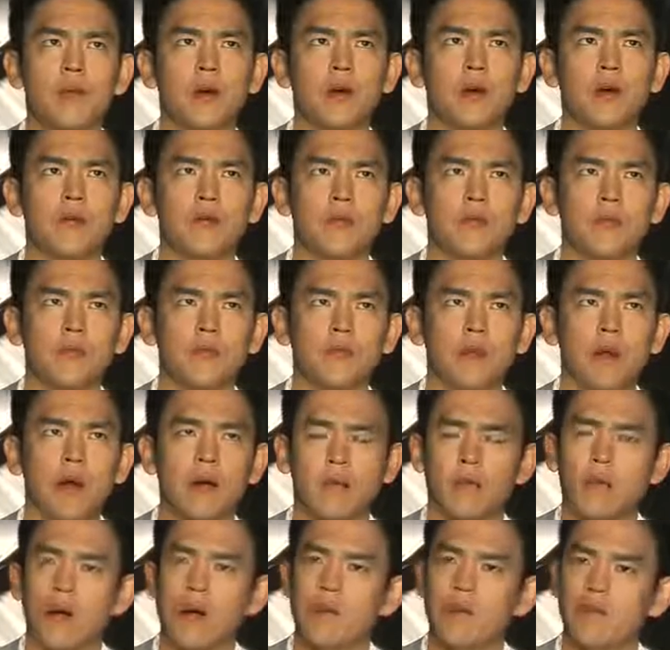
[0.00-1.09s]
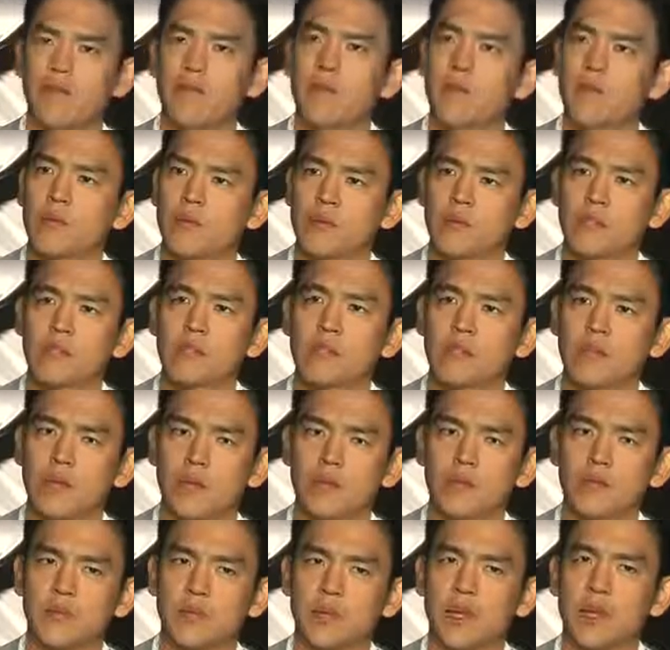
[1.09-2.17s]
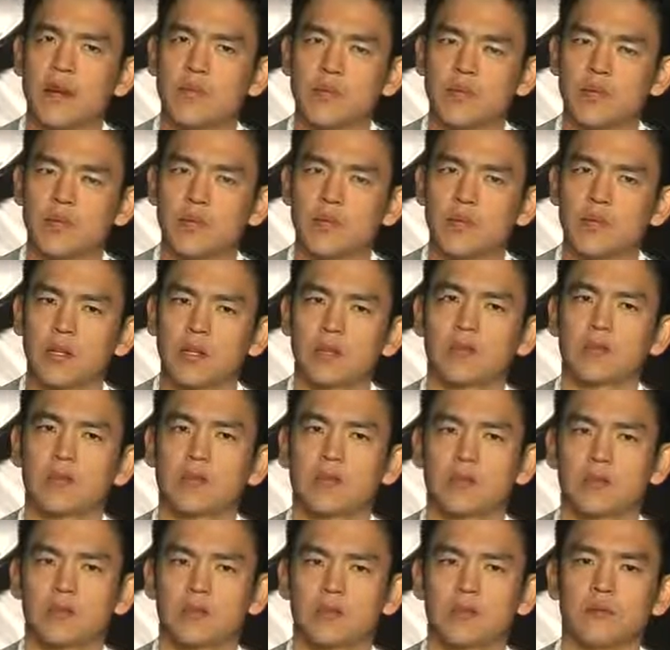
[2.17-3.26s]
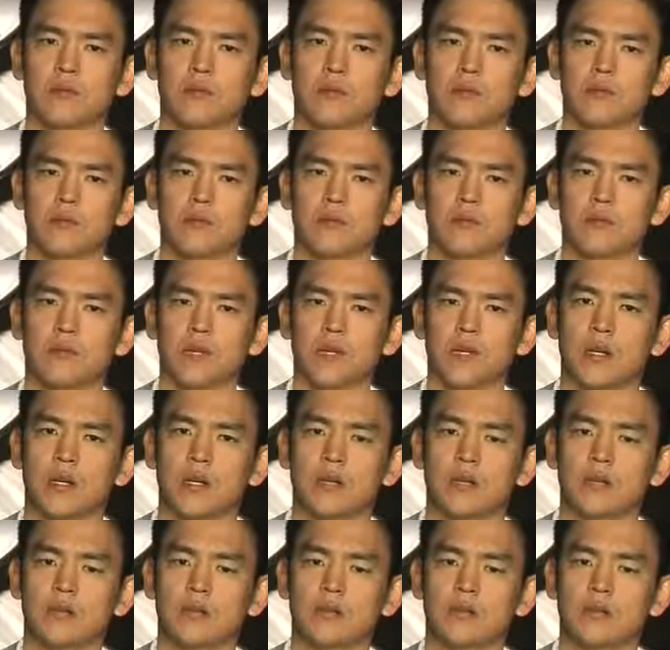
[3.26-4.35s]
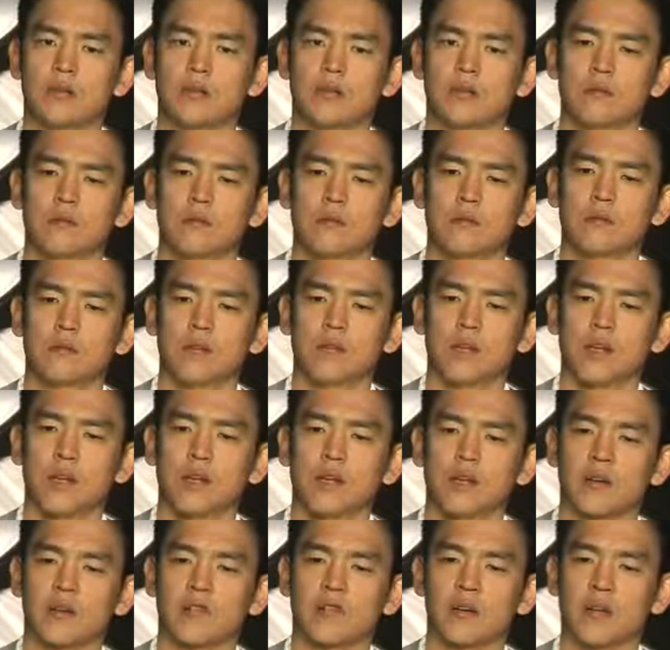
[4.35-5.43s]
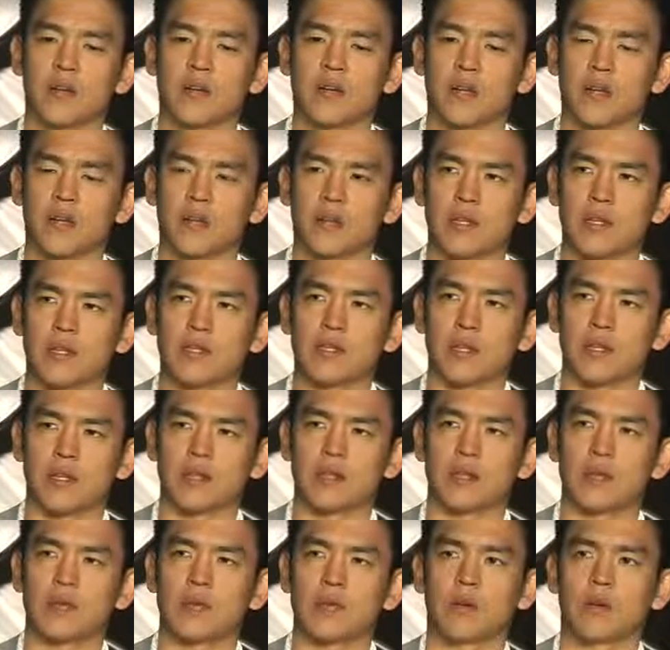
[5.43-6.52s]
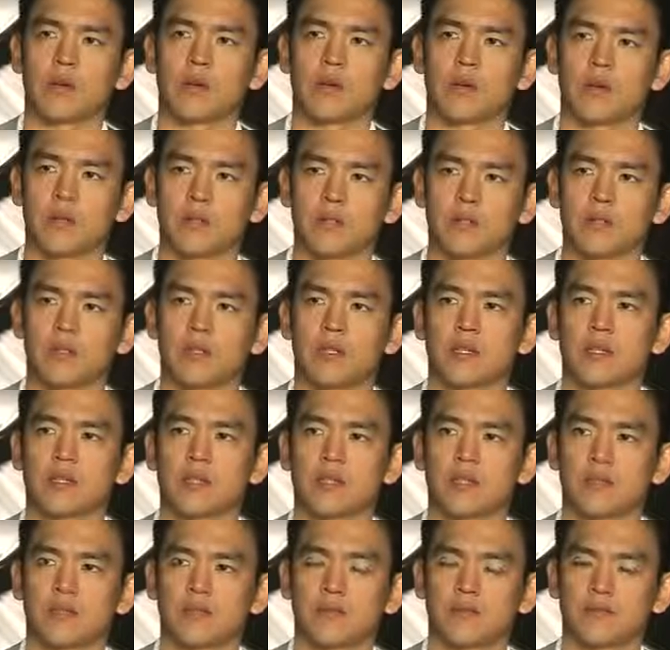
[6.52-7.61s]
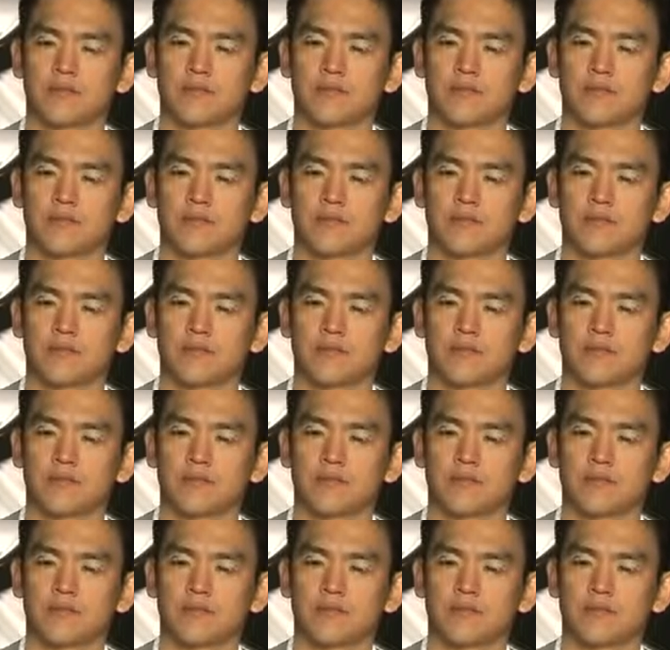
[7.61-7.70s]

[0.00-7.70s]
No, right before as we got really close to photography, they settled on what it was, and